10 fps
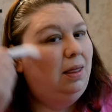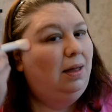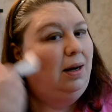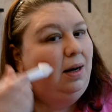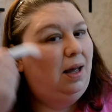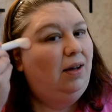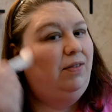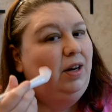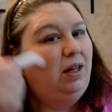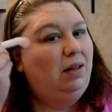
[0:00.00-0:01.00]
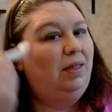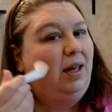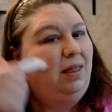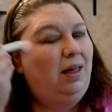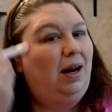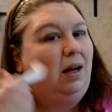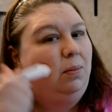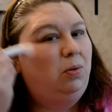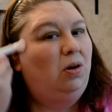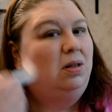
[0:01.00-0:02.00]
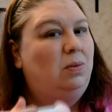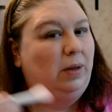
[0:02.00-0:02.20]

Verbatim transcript: they didn't have anything that I could bronze